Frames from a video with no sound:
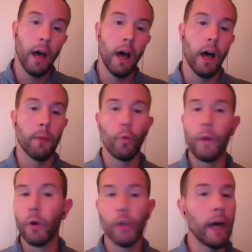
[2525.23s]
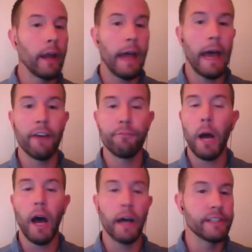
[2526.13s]
Um, we will not have
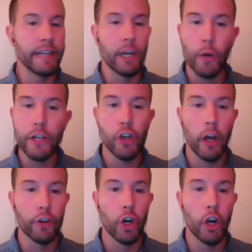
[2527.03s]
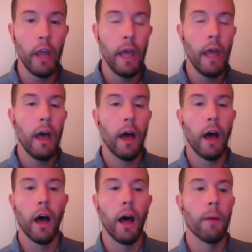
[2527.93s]
pods near each other.
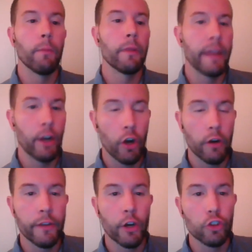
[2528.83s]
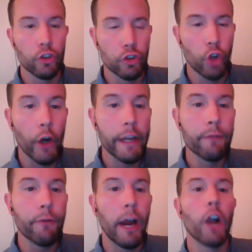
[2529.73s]
Um, their, their learning
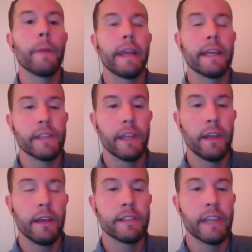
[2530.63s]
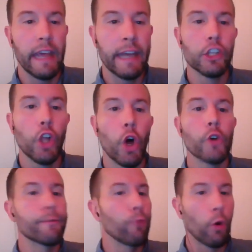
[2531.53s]
environment is, a, is an
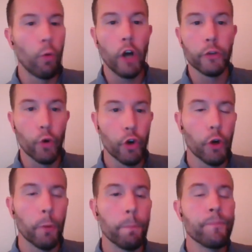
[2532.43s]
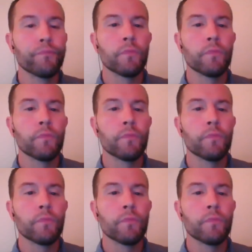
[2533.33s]
enclosed four-walled room.